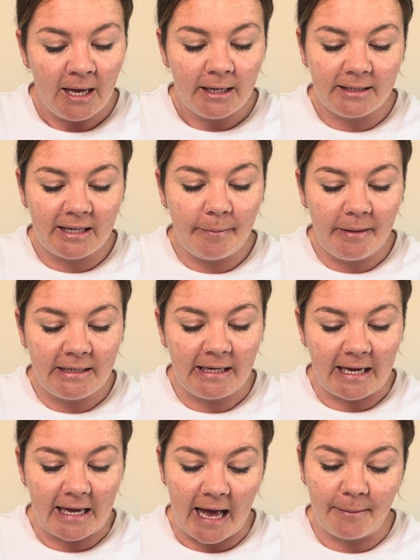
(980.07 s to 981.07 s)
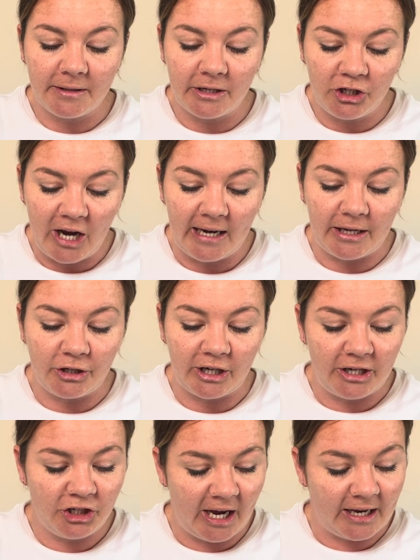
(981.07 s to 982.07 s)
CBT aims to challenge
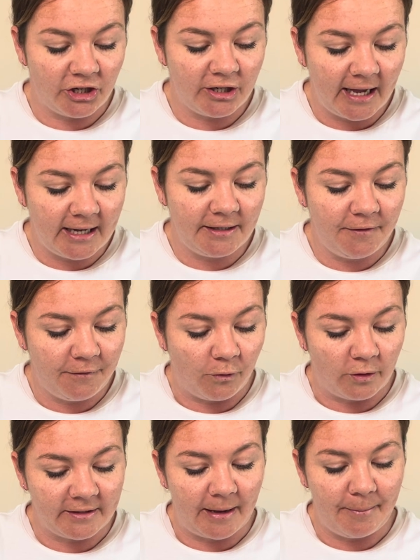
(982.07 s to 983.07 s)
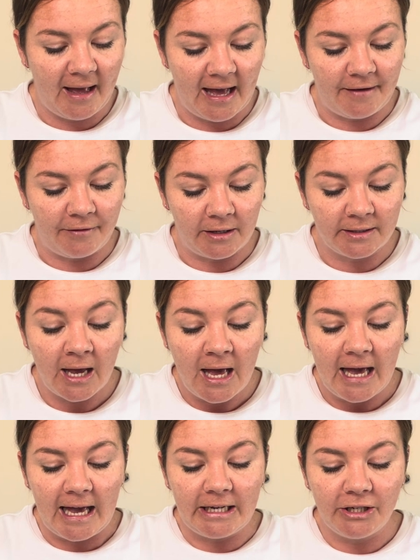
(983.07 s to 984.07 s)
and change negative thoughts and behaviours
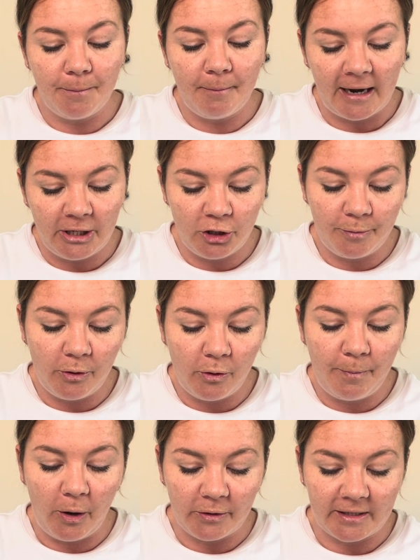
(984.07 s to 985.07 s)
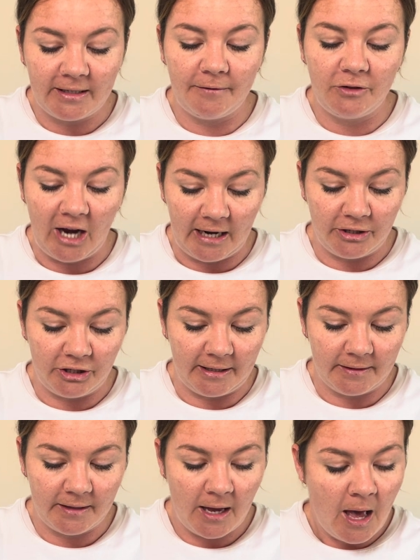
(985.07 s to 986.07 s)
into manageable, positive challenges